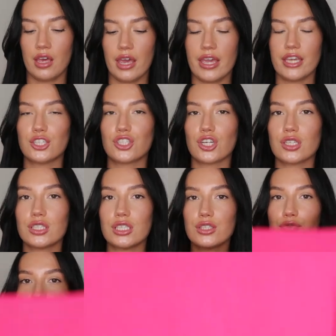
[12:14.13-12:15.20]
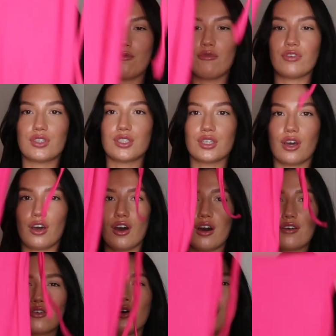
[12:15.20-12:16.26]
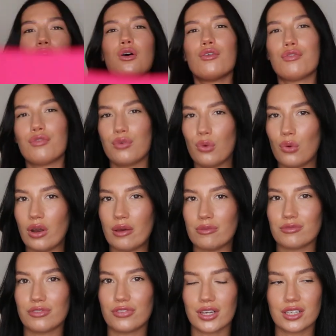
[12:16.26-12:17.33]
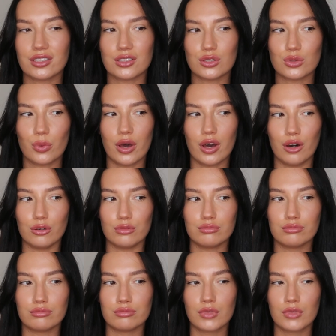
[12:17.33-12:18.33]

it's just this floor length skirt I've got a lot of floor length things as well